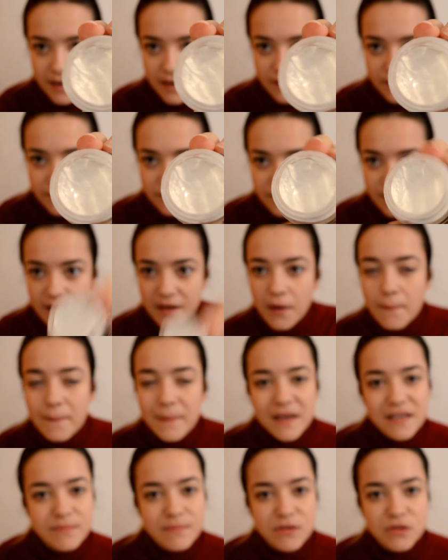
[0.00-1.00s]
kind of like a
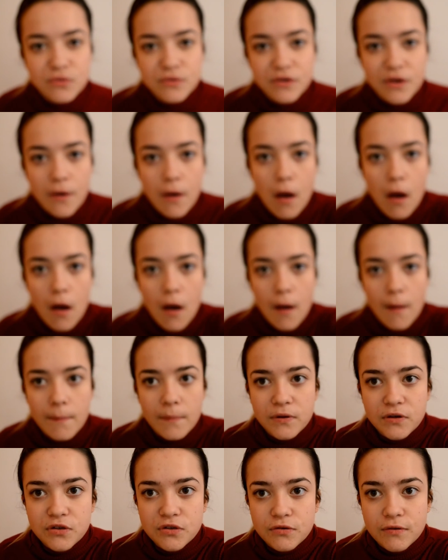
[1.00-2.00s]
mix between a
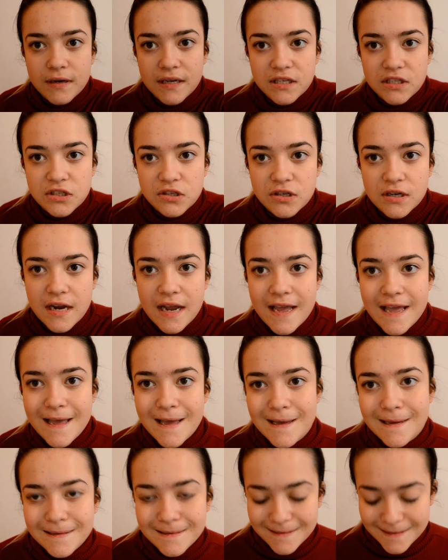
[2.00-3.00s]
moisturizer
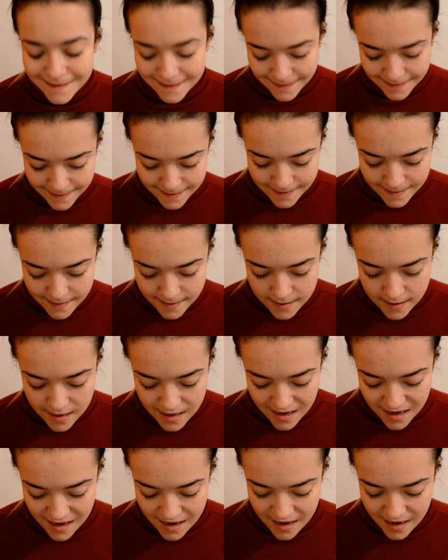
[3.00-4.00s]
and
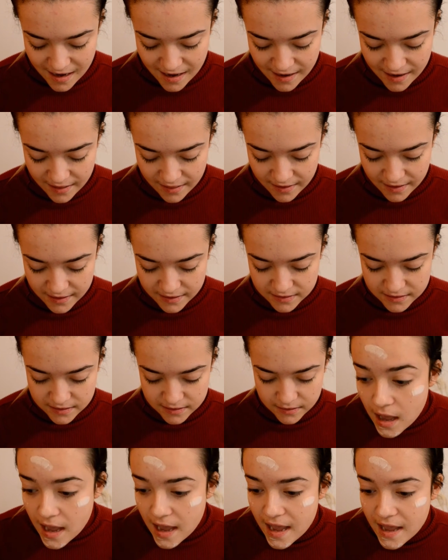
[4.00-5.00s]
a highlight.
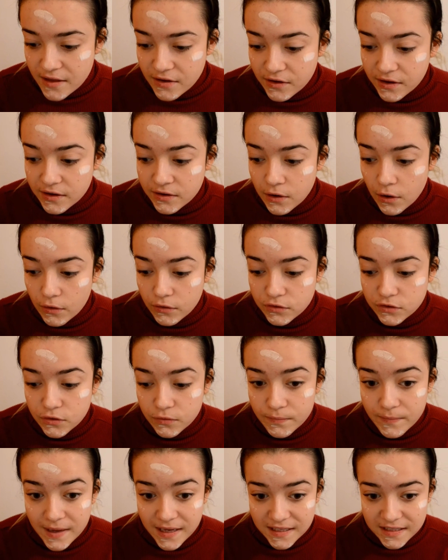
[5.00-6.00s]
And you can also
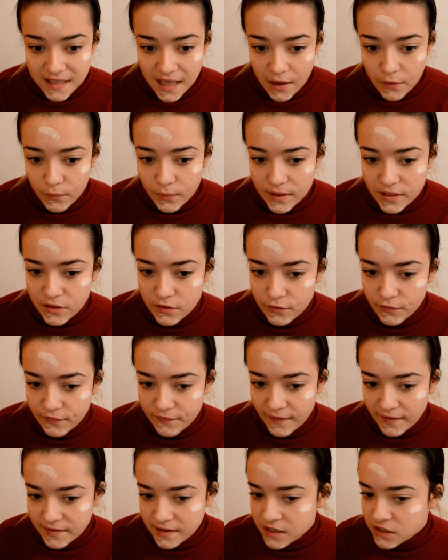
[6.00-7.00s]
mix that with your
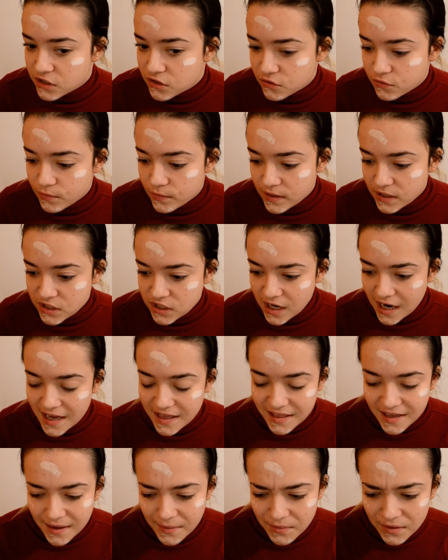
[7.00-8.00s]
foundation, which I
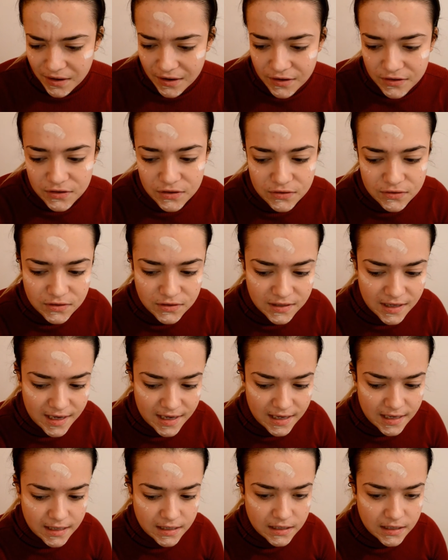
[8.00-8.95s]
think I'm gonna do today.